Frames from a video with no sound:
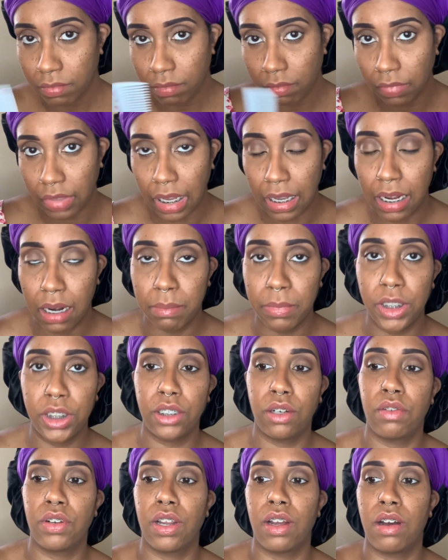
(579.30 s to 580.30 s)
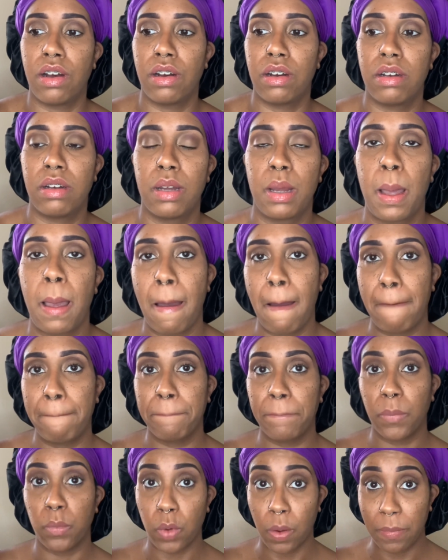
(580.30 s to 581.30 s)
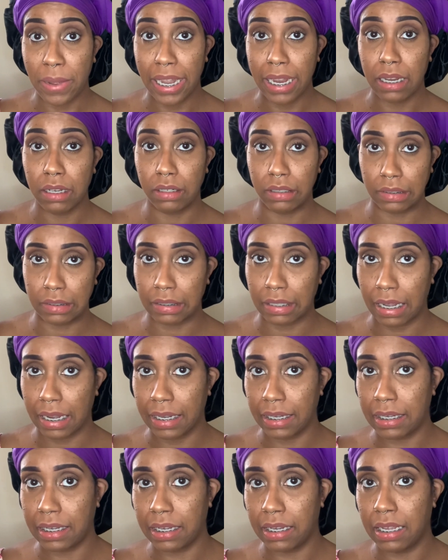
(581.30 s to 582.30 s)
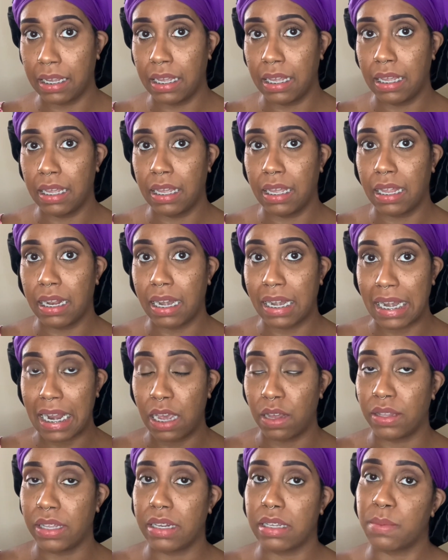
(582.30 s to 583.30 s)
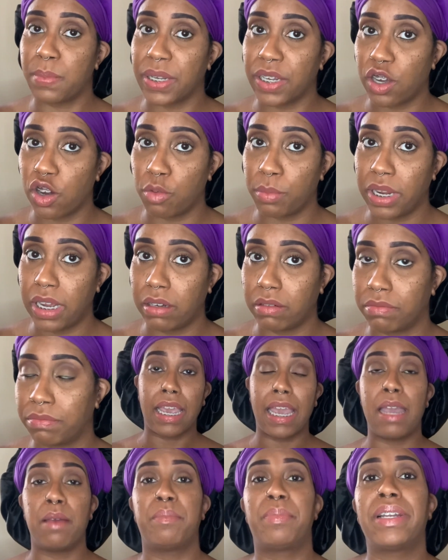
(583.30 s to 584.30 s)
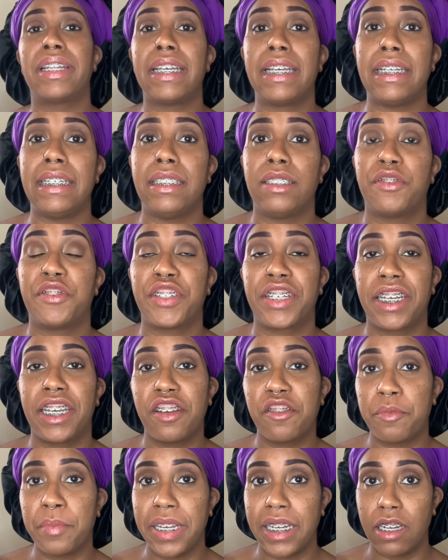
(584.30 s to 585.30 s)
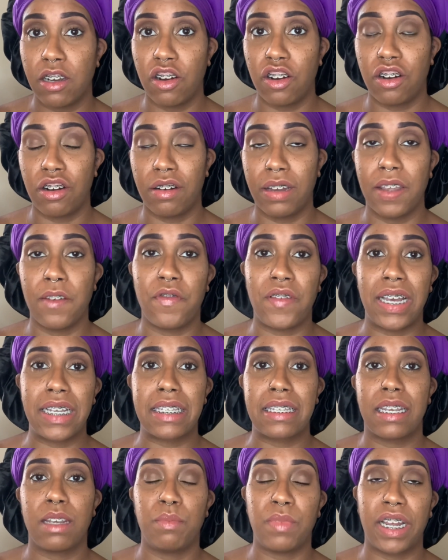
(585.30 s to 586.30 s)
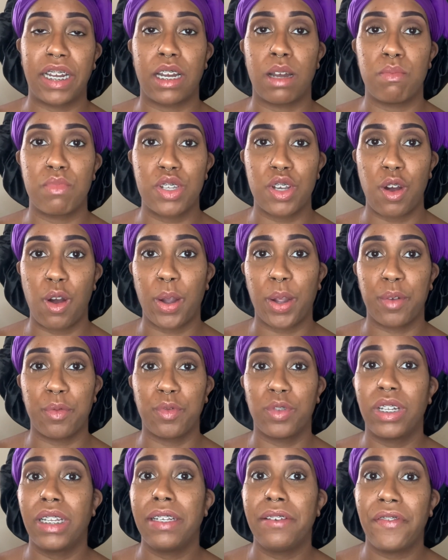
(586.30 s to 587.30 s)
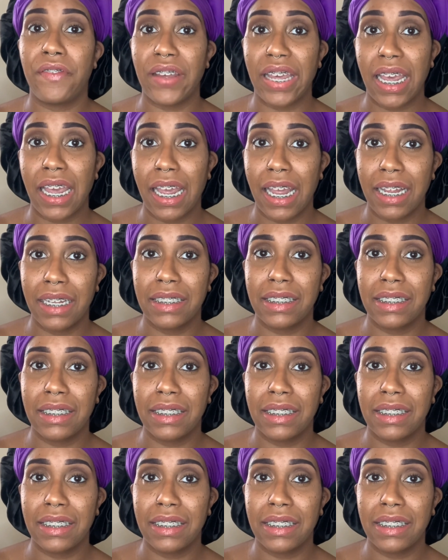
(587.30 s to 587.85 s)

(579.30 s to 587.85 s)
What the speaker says: And I'm gonna show y'all what my hair looks like now that it's been combed out. And please forgive me, y'all, if I seem like I'm talking really fast.